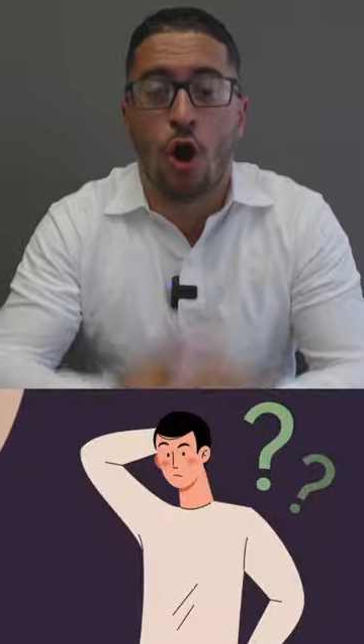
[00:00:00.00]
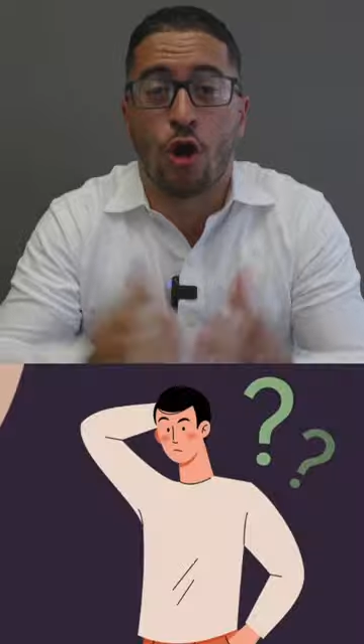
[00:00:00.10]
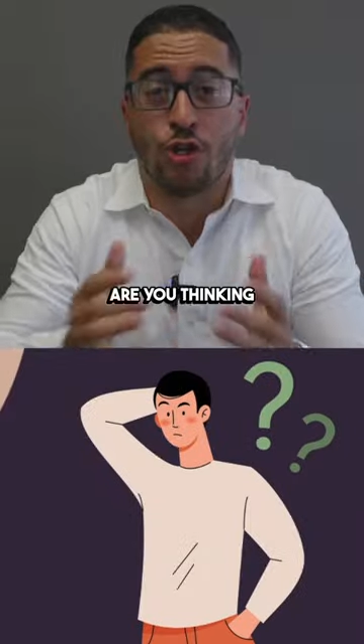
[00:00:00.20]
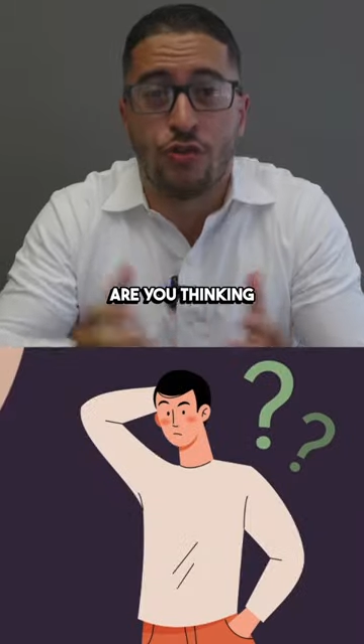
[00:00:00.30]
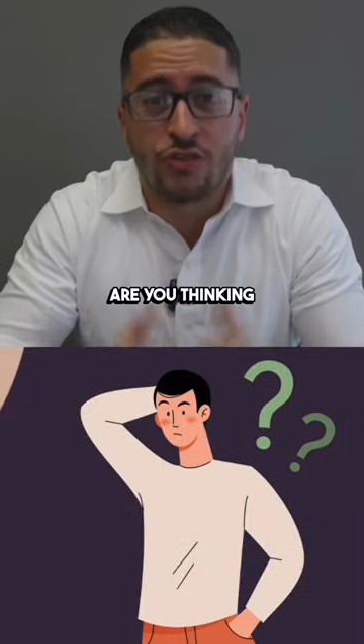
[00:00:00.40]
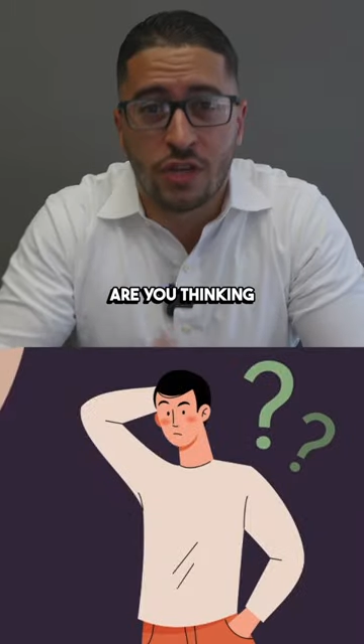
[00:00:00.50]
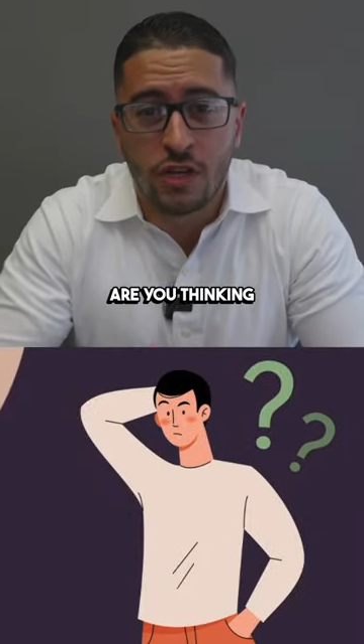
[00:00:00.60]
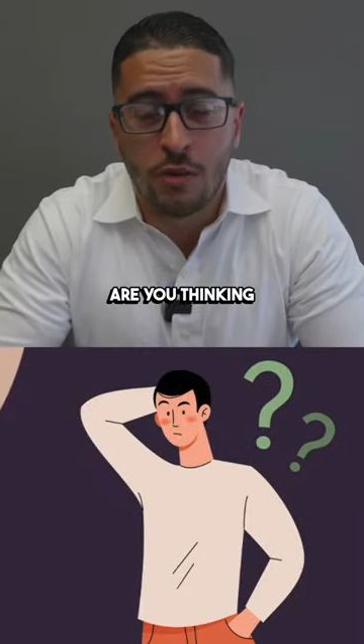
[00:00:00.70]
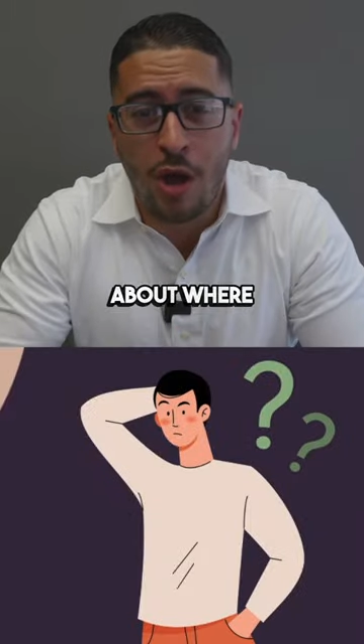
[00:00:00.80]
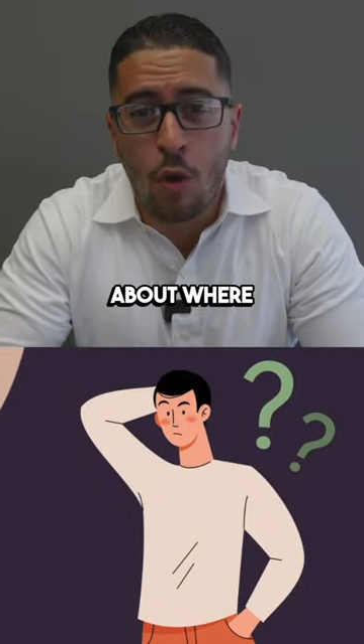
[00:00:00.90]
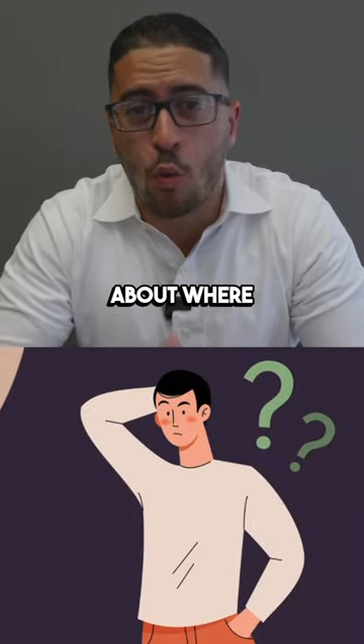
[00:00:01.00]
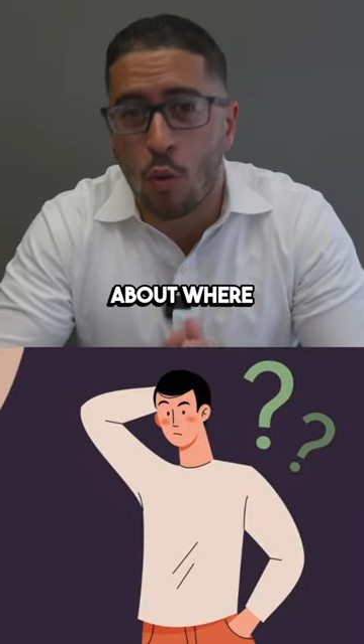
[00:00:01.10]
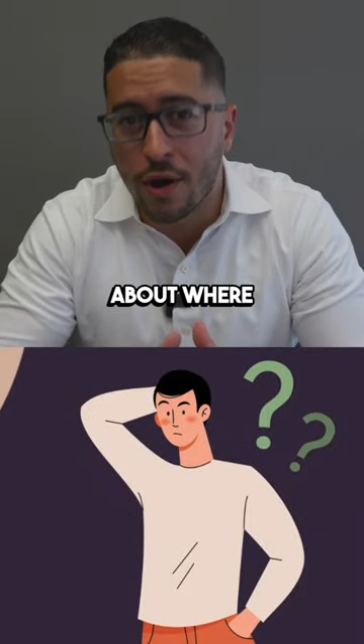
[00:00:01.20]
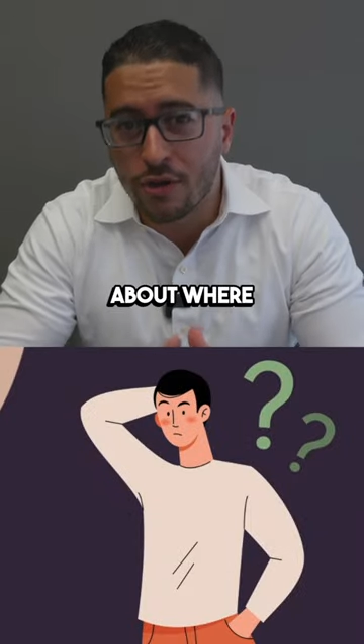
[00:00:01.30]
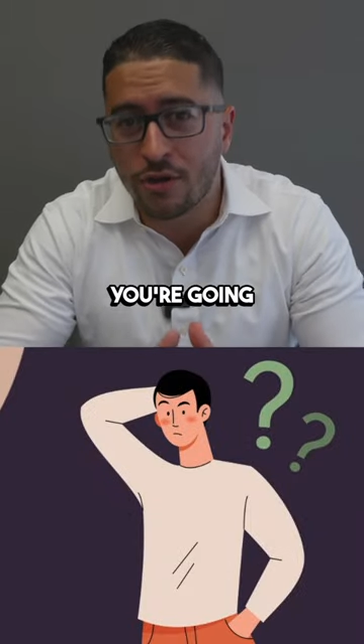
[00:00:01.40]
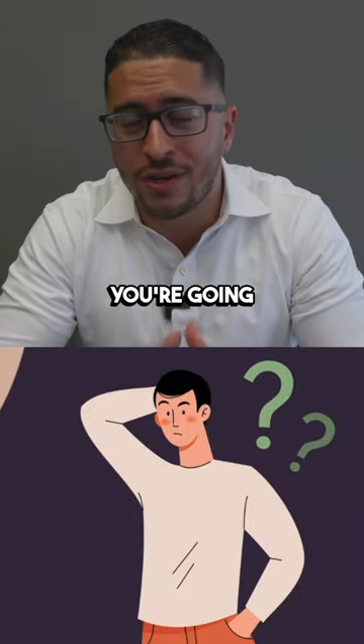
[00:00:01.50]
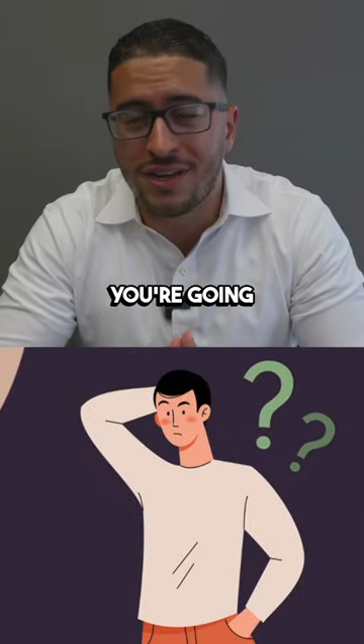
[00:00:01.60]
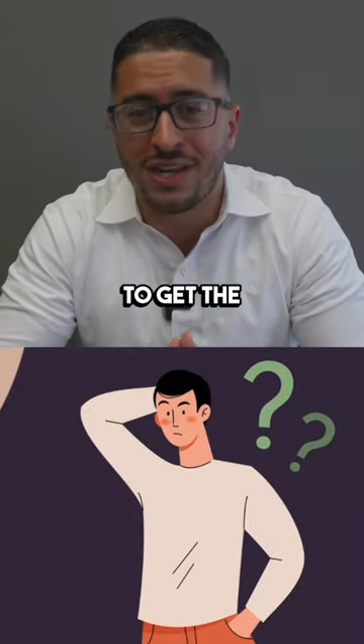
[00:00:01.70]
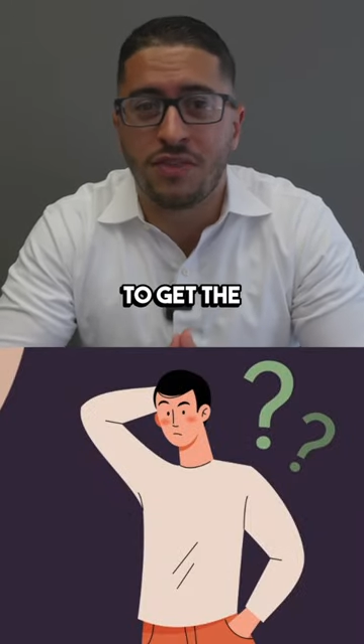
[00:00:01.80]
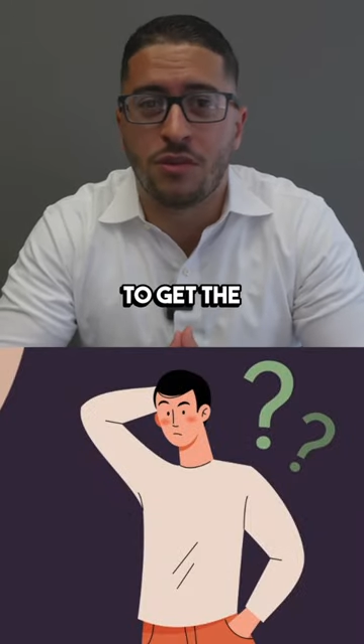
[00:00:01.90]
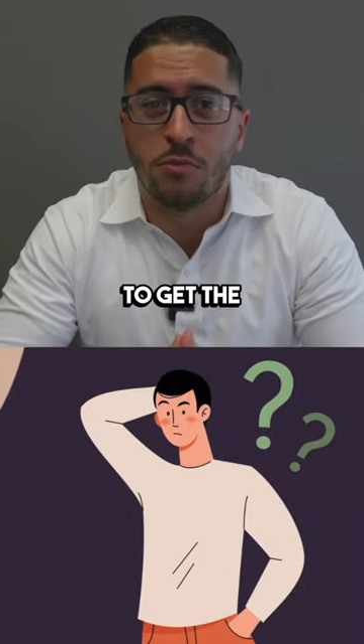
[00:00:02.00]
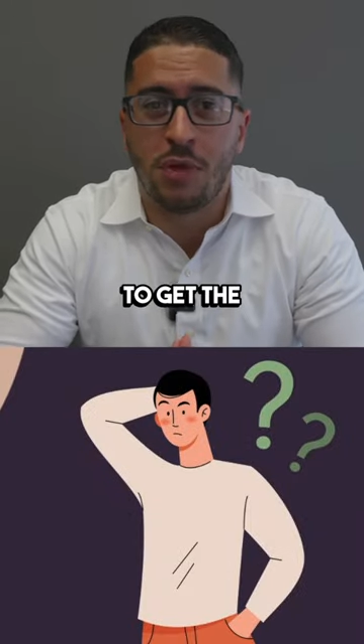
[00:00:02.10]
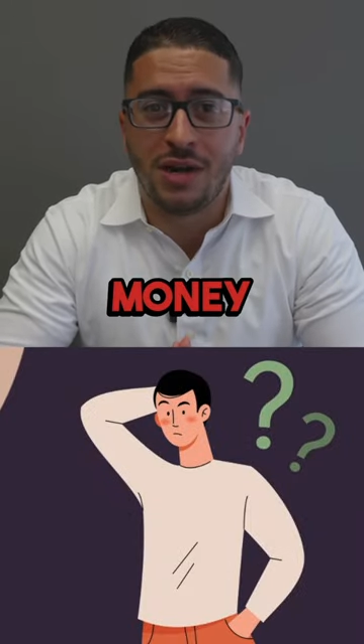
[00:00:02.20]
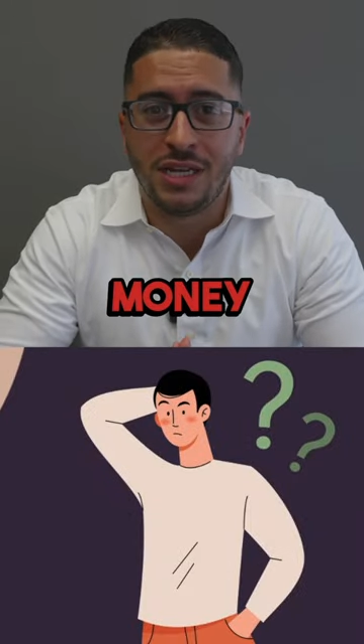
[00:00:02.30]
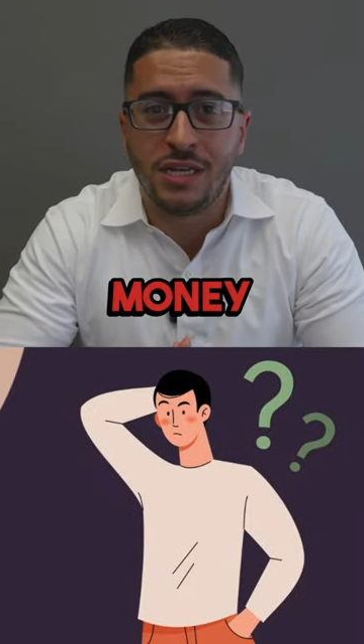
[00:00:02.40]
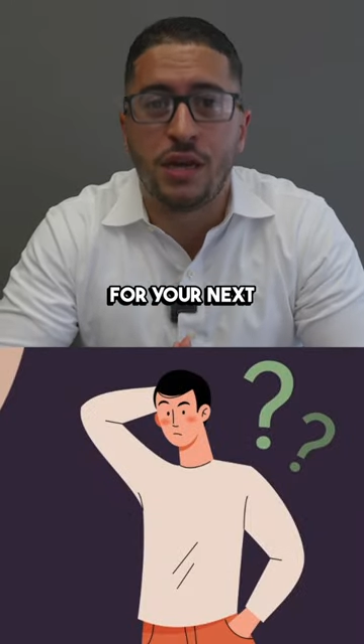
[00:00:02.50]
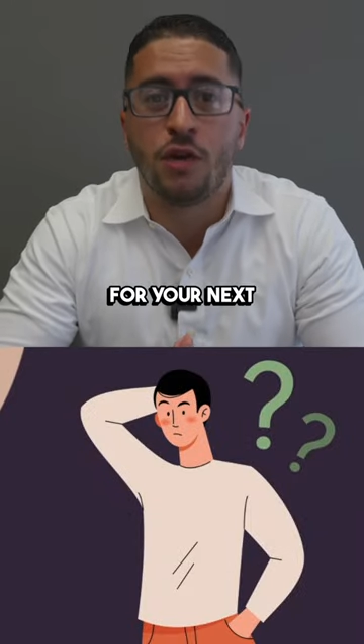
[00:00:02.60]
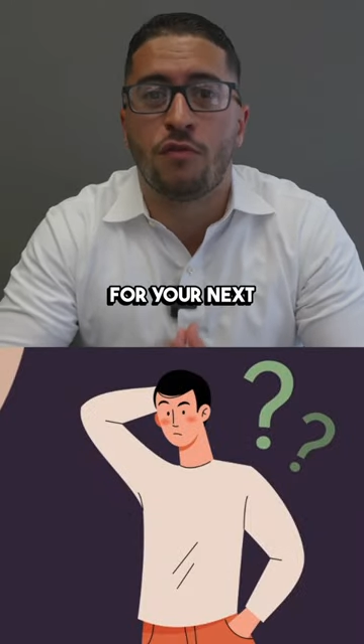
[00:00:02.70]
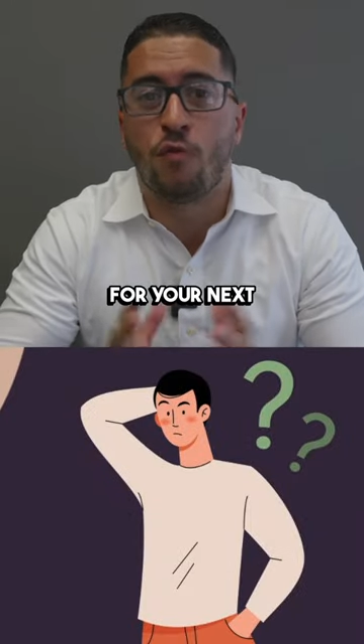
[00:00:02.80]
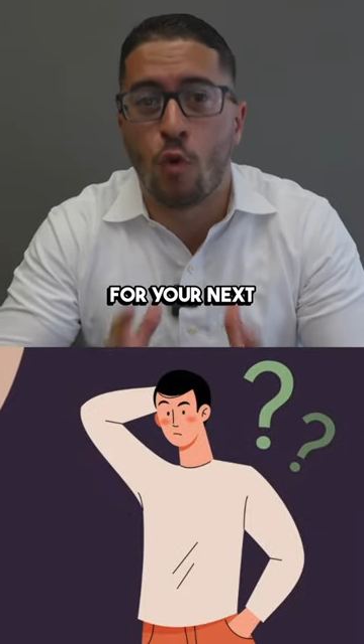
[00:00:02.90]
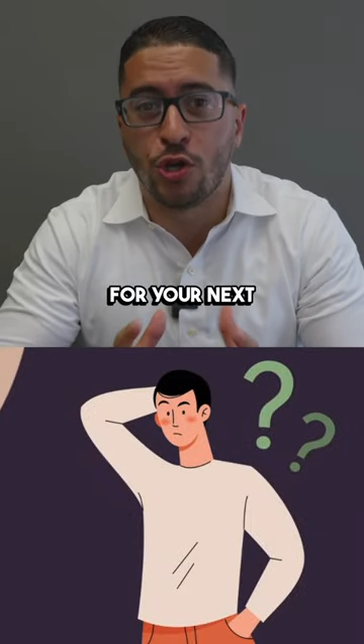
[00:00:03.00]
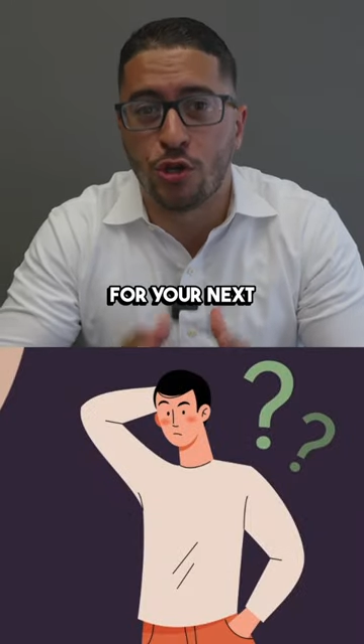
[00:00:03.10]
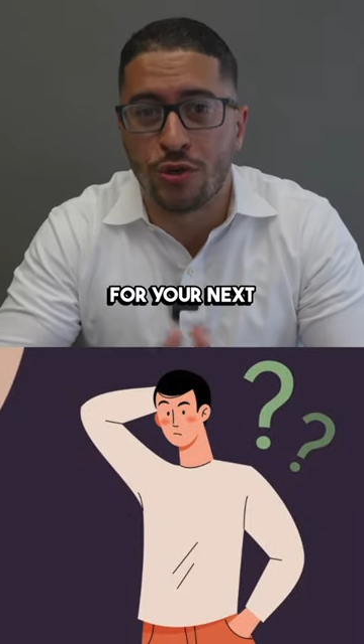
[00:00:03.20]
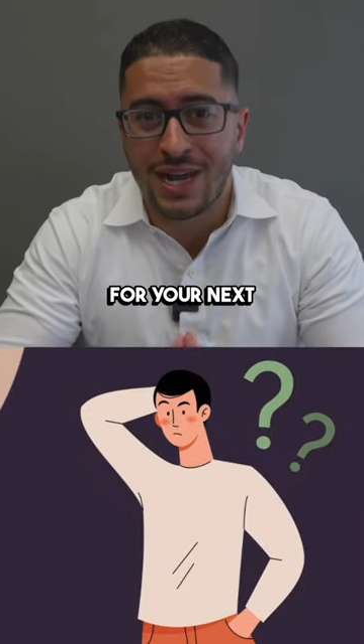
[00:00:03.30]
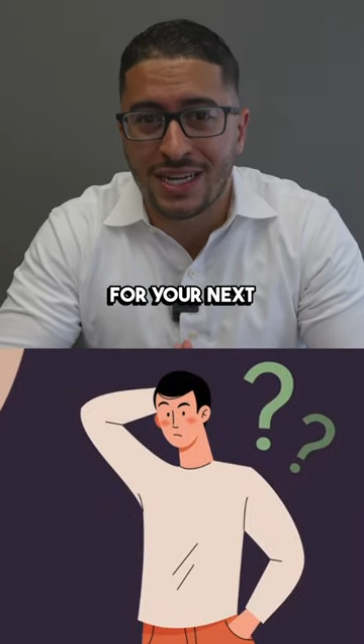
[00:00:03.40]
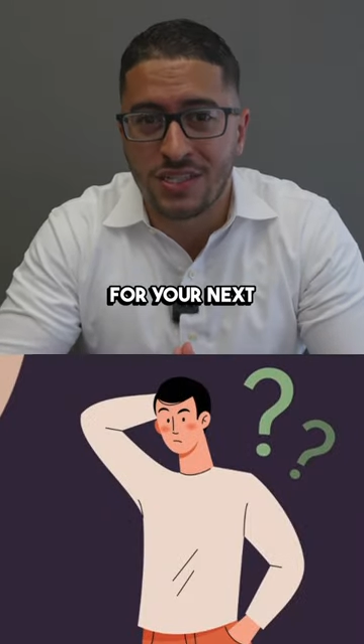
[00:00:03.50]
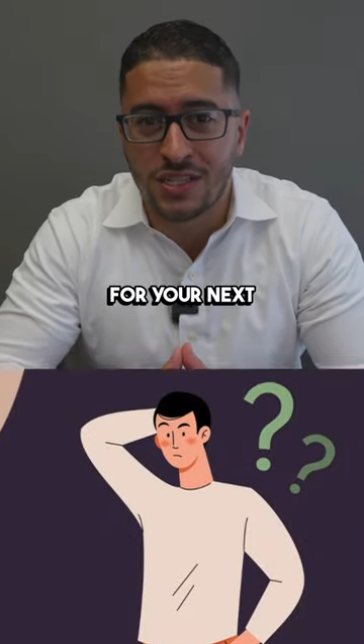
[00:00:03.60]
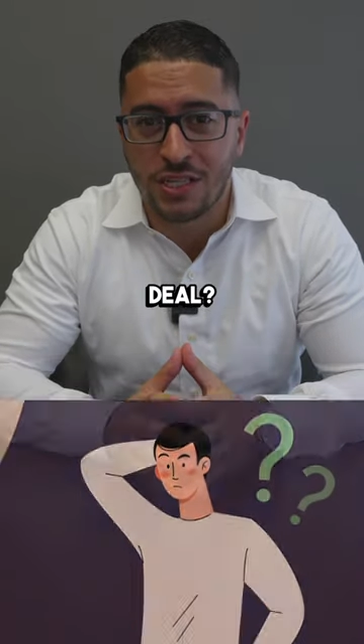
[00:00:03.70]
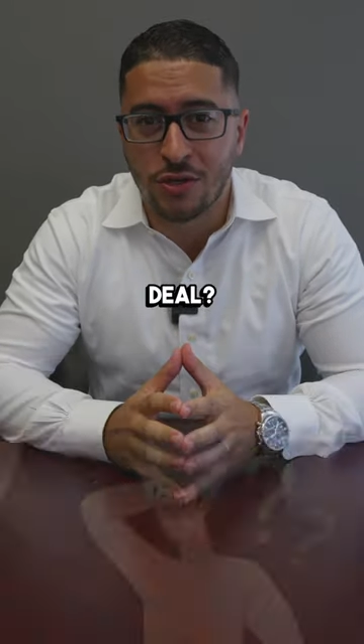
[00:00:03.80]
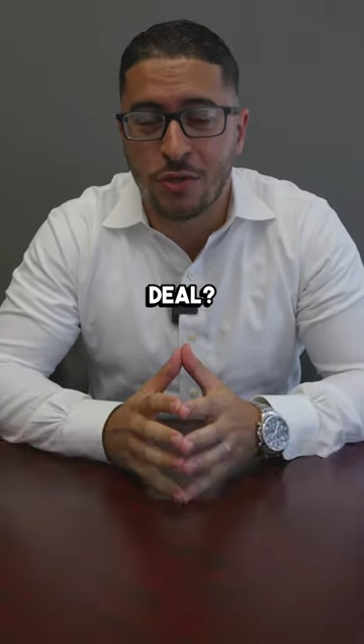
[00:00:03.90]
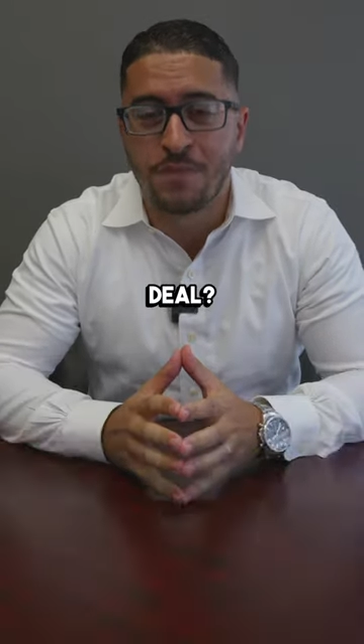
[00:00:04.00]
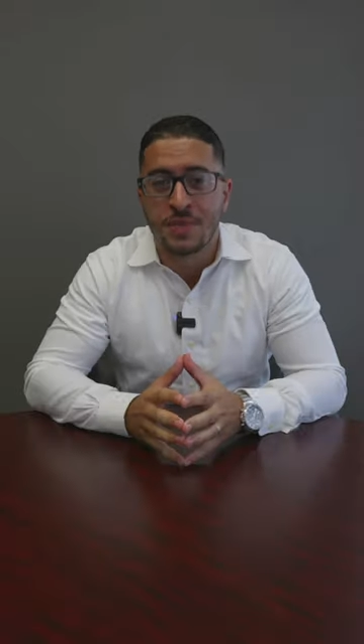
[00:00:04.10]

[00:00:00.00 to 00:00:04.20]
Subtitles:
Are you thinking about where you're gonna get the money for your next deal?